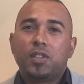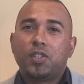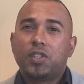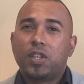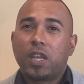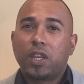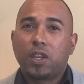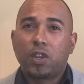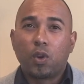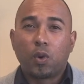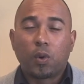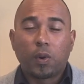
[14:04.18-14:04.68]

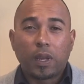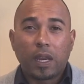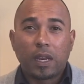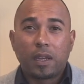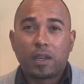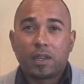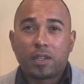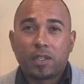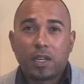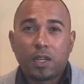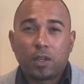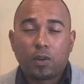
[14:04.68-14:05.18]
Check your
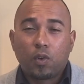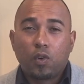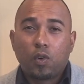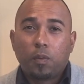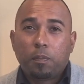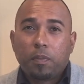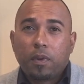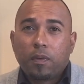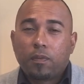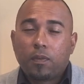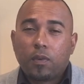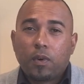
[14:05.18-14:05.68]
credit
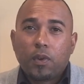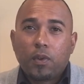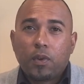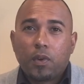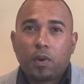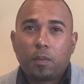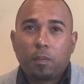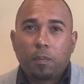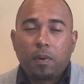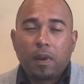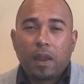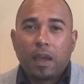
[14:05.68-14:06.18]
record before you
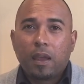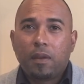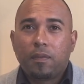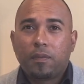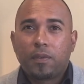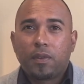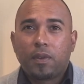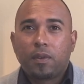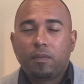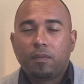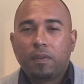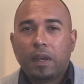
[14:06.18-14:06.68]
apply
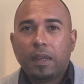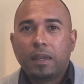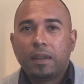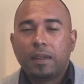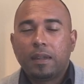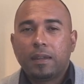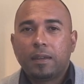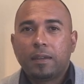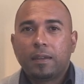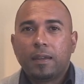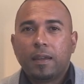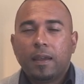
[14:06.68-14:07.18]
for your
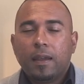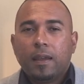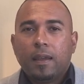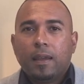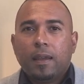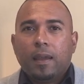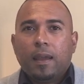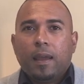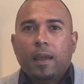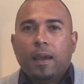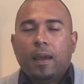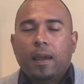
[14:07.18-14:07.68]
funding.
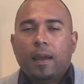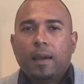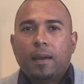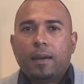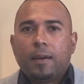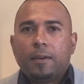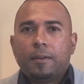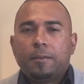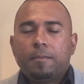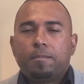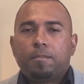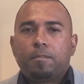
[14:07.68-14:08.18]

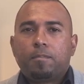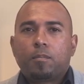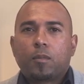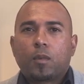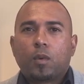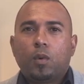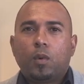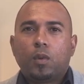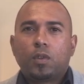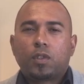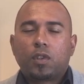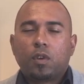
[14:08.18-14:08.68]

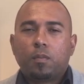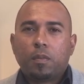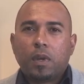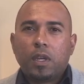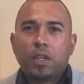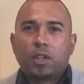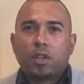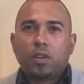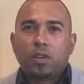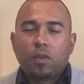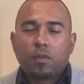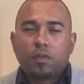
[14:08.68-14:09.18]
Also make
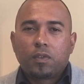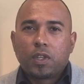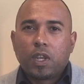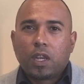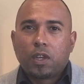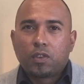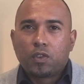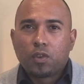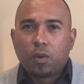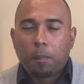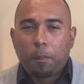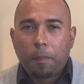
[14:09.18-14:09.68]
sure you've
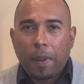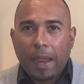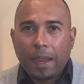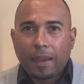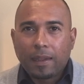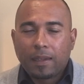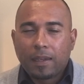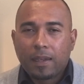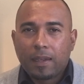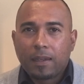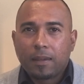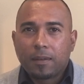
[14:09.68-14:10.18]
checked your
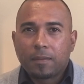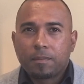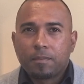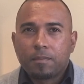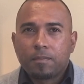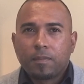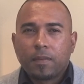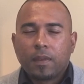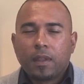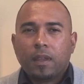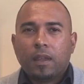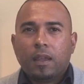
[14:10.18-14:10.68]
banking.
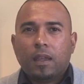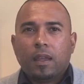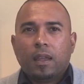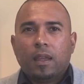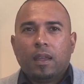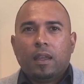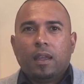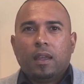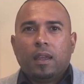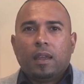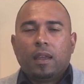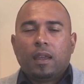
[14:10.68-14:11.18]

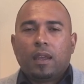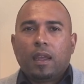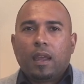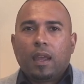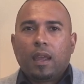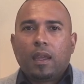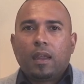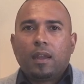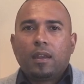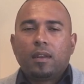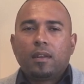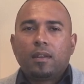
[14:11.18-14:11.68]

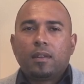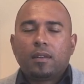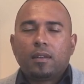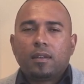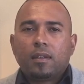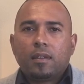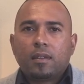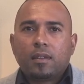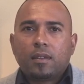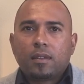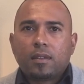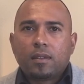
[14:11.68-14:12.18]
And
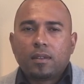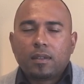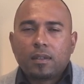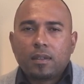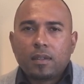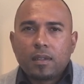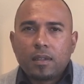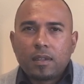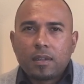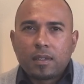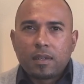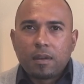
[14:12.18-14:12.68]

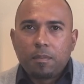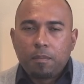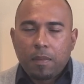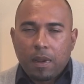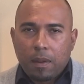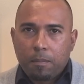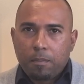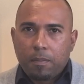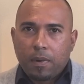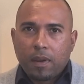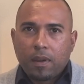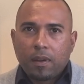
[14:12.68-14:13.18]

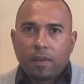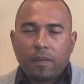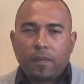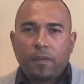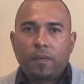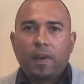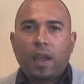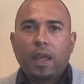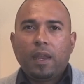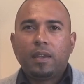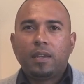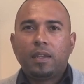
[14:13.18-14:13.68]
remember,
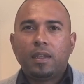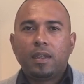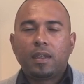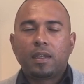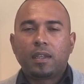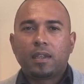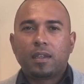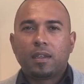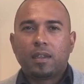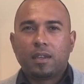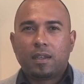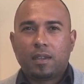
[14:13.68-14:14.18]

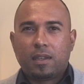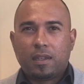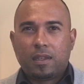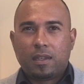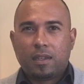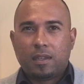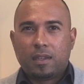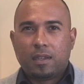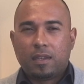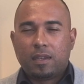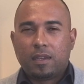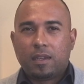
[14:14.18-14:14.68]
funding
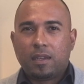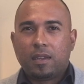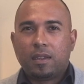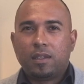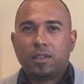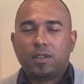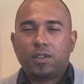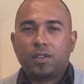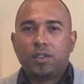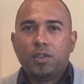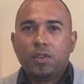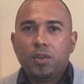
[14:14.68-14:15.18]

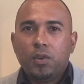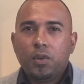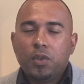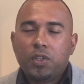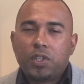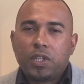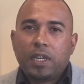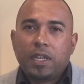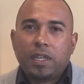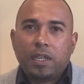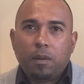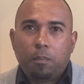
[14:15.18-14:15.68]
is
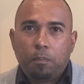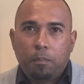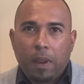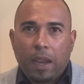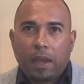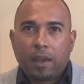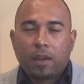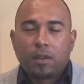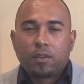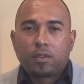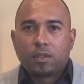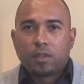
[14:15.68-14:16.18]
hugely
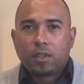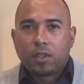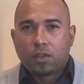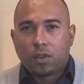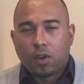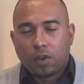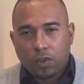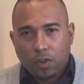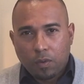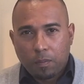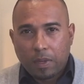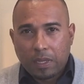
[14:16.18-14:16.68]
dependent on the
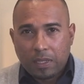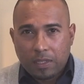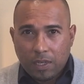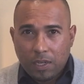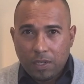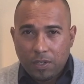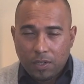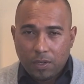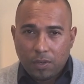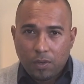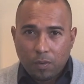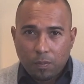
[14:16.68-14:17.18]

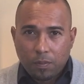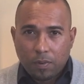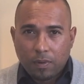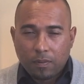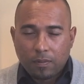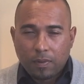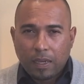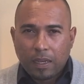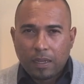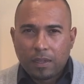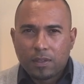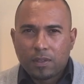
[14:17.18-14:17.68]
documentation you provide.